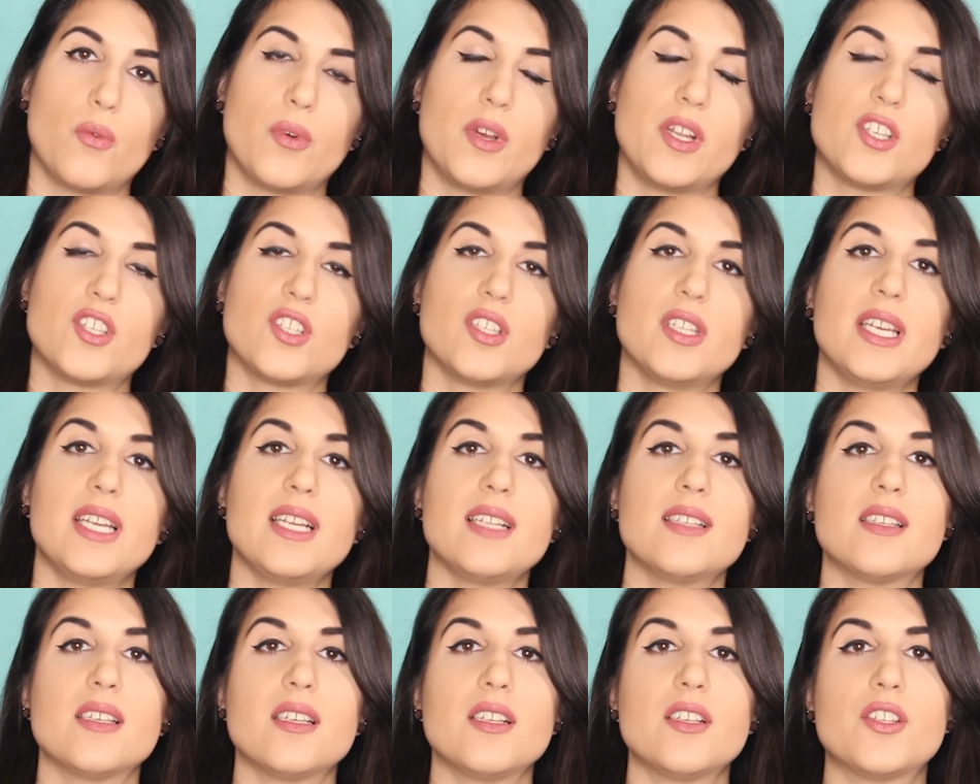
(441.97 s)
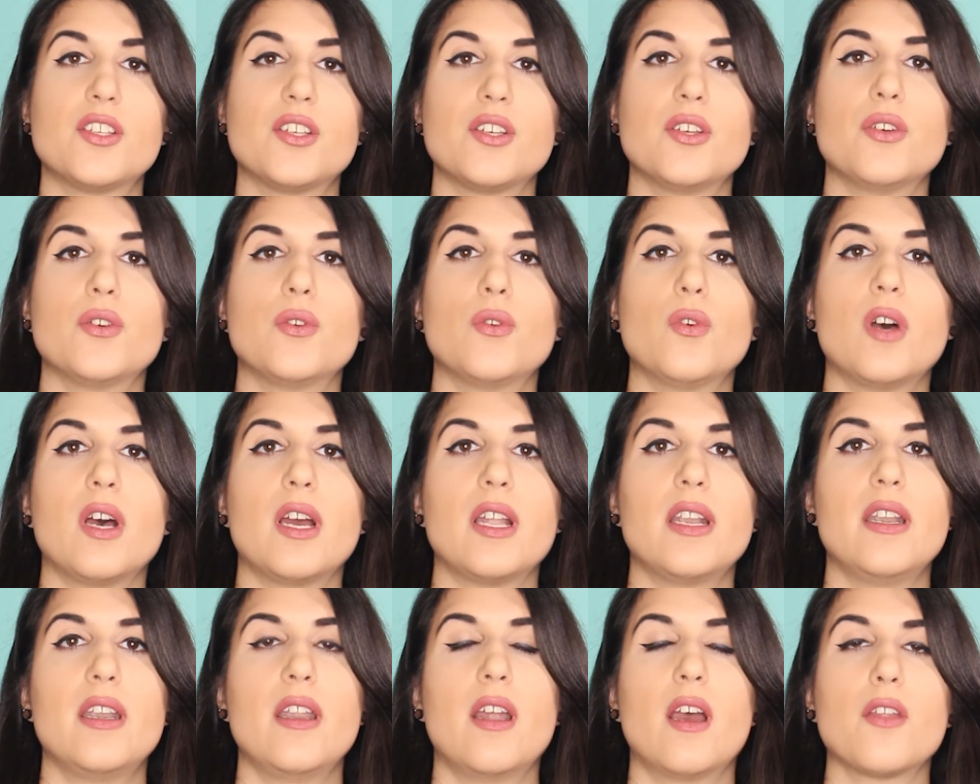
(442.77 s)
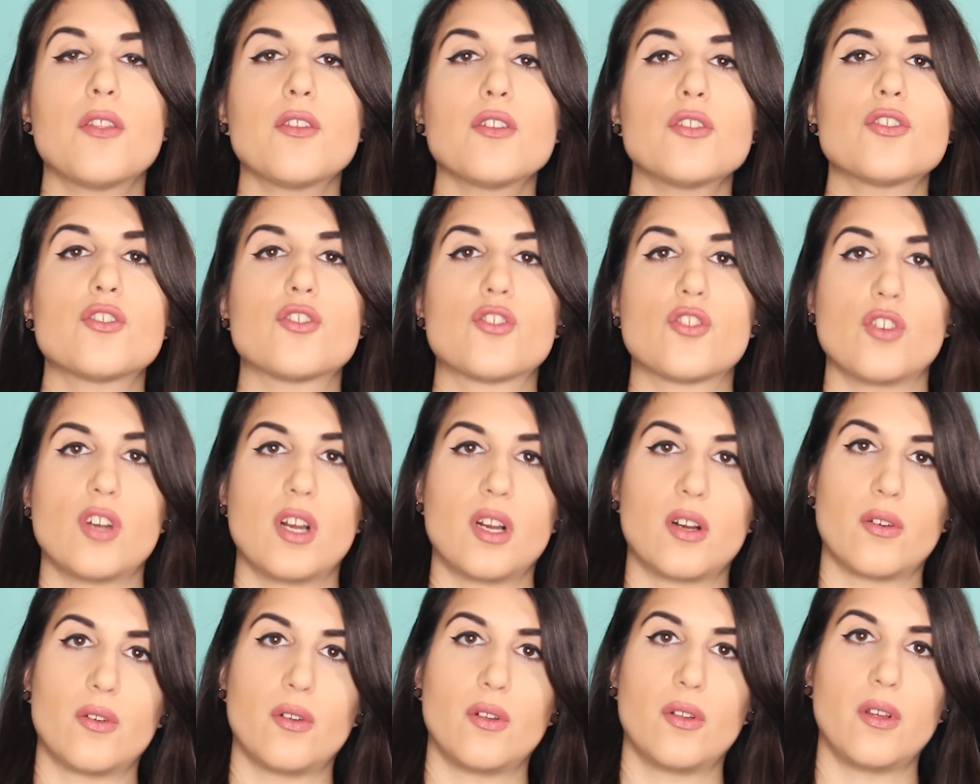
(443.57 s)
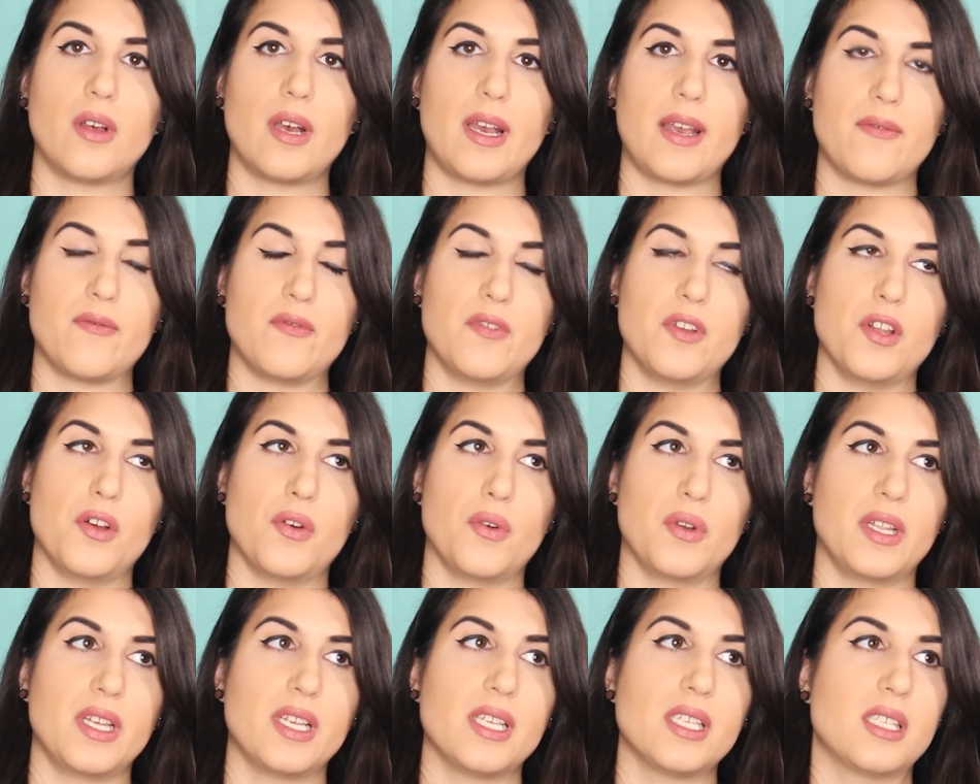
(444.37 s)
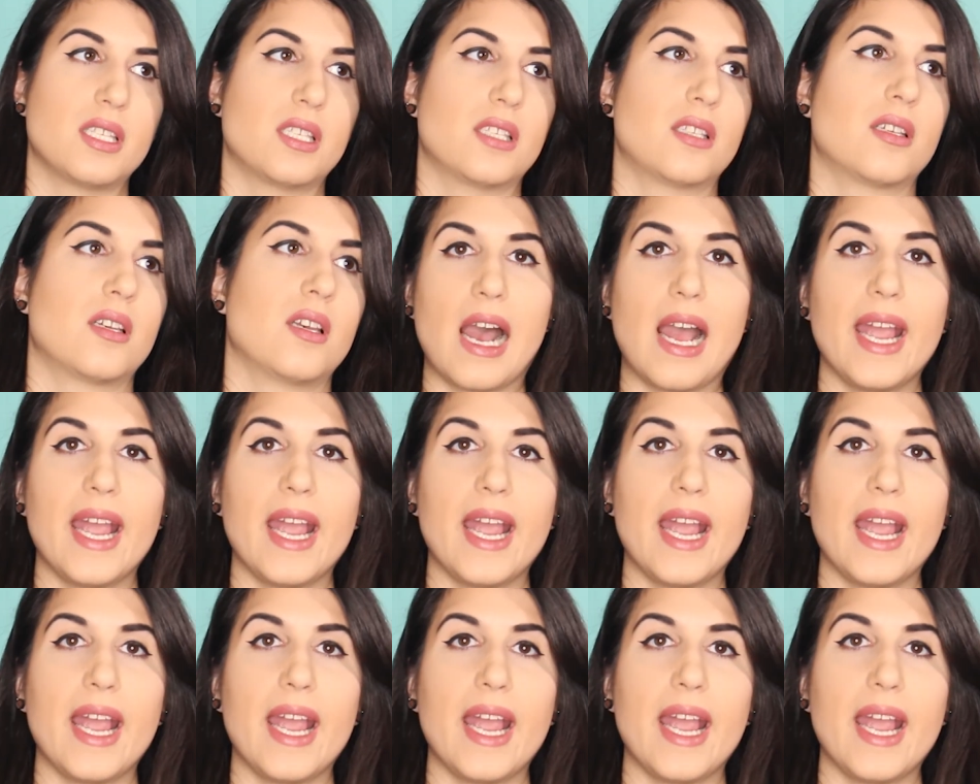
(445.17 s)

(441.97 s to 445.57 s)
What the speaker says: Which leads into another struggle I've noticed.